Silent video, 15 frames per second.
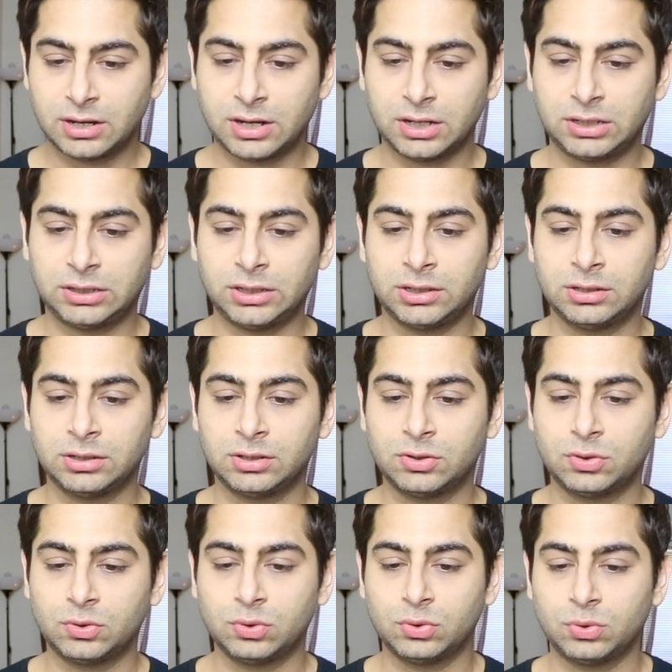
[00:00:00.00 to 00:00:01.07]

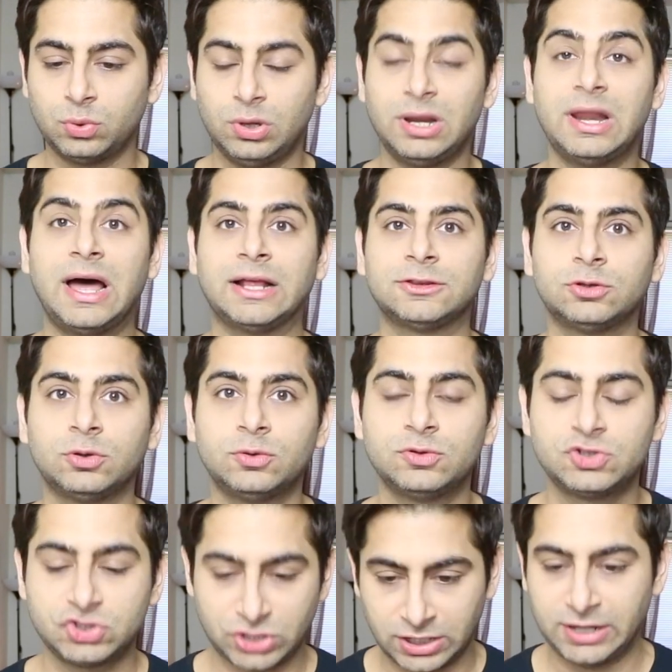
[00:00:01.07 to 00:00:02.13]
Kattankulathur,
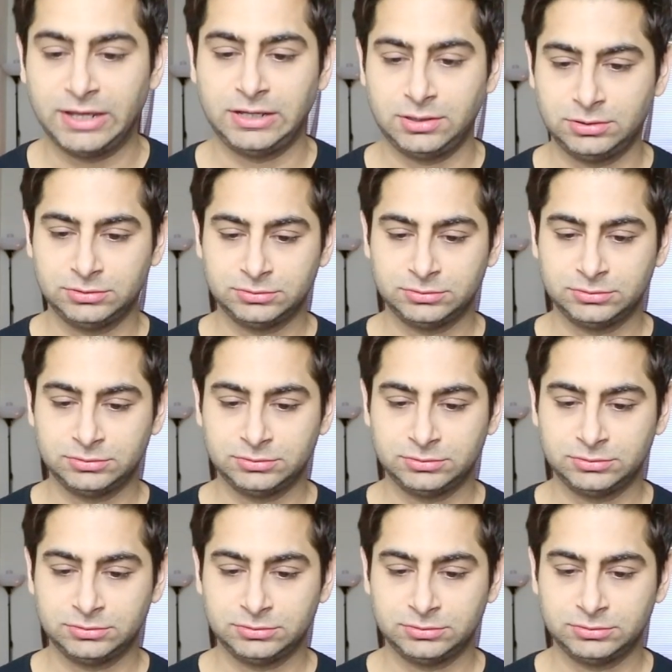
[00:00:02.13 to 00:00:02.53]
Chennai.